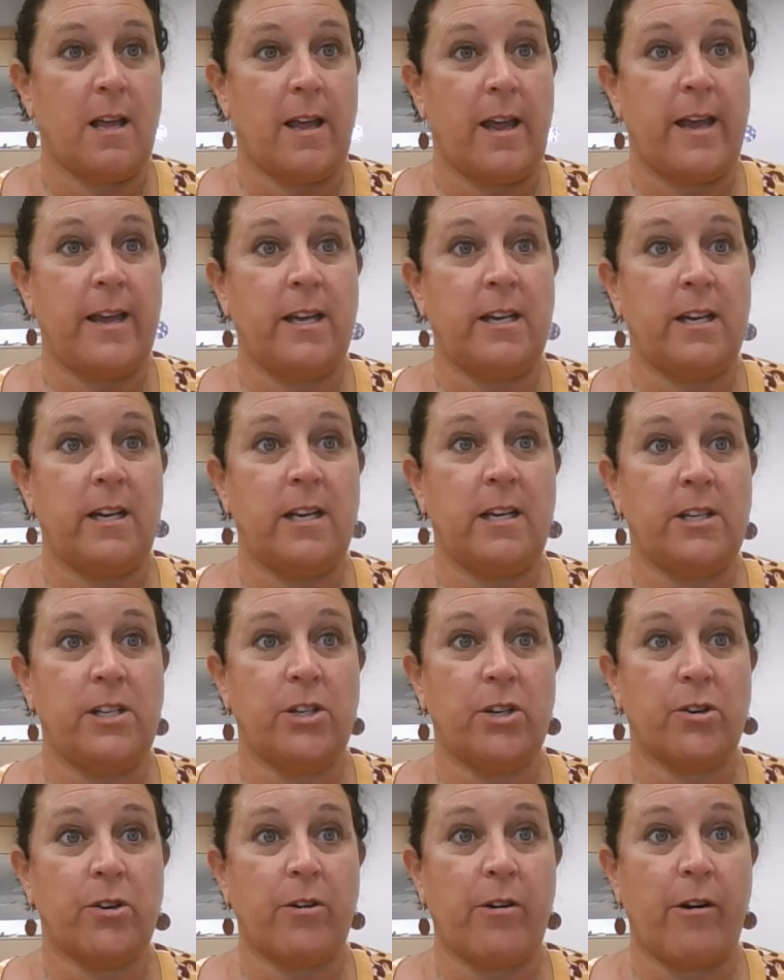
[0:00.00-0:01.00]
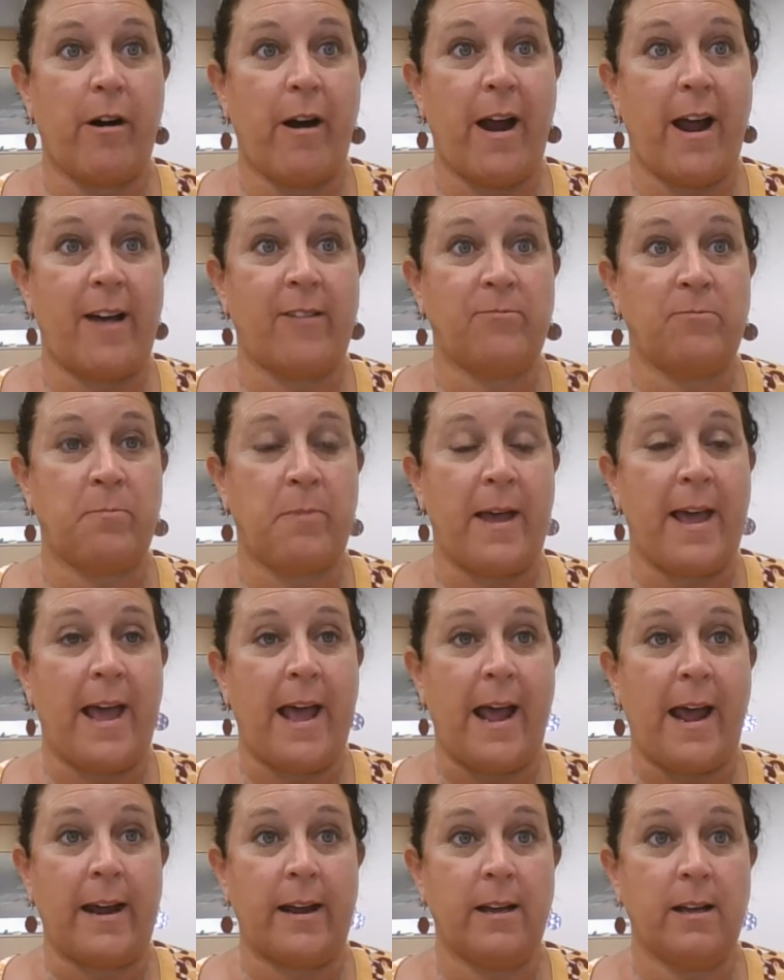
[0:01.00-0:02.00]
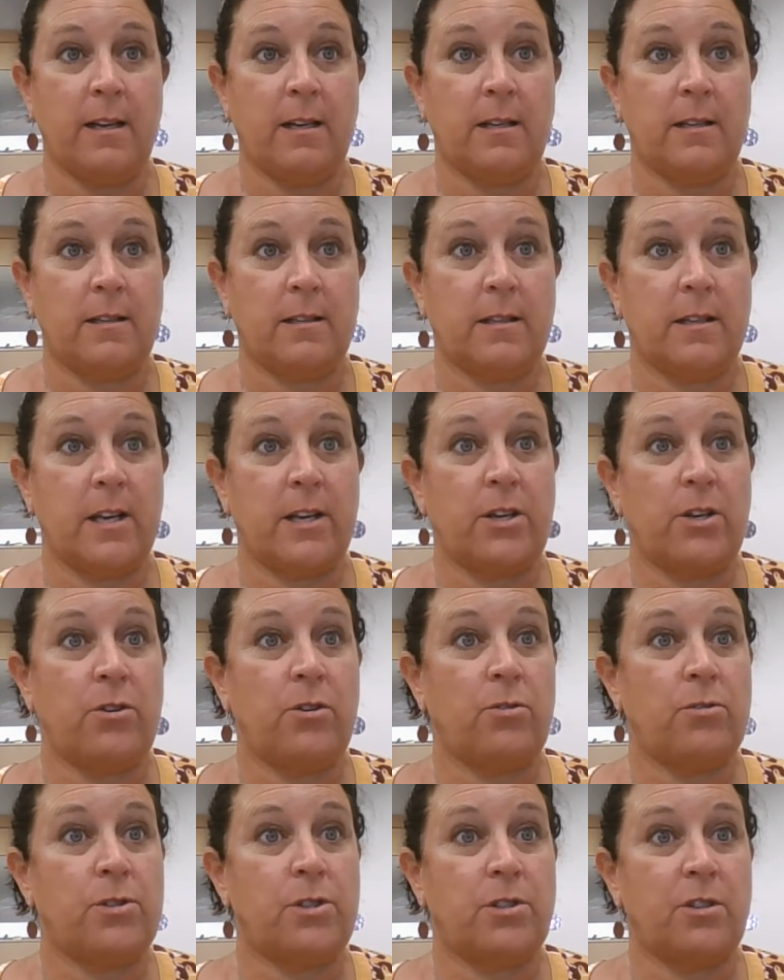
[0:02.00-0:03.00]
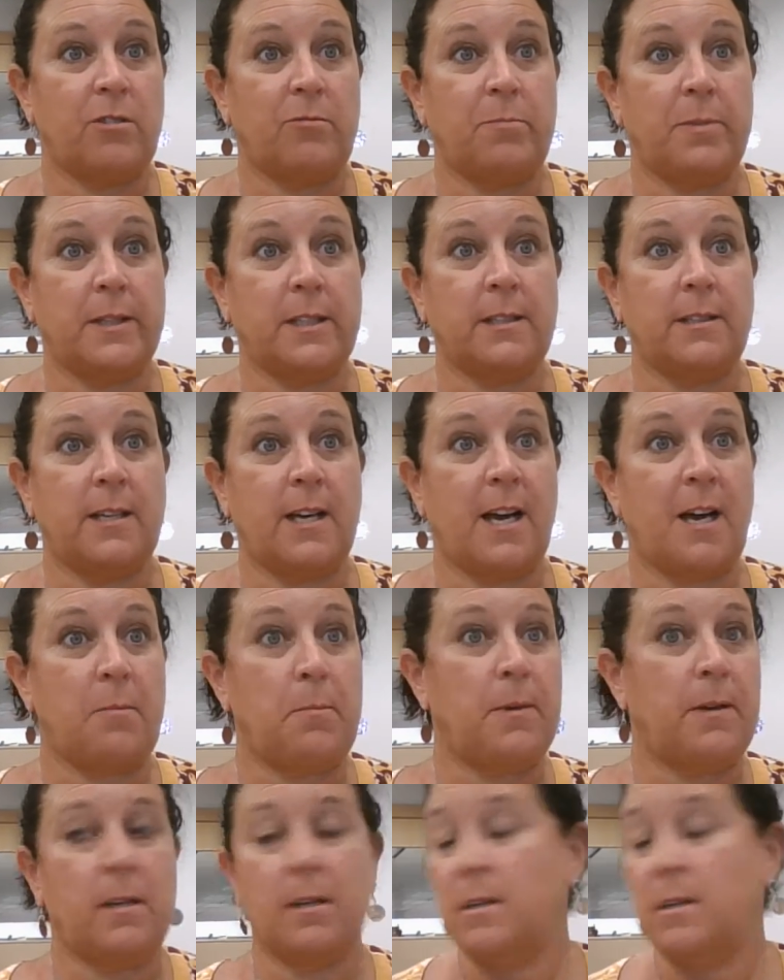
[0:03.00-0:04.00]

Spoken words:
And in your craft bag that you should have picked up,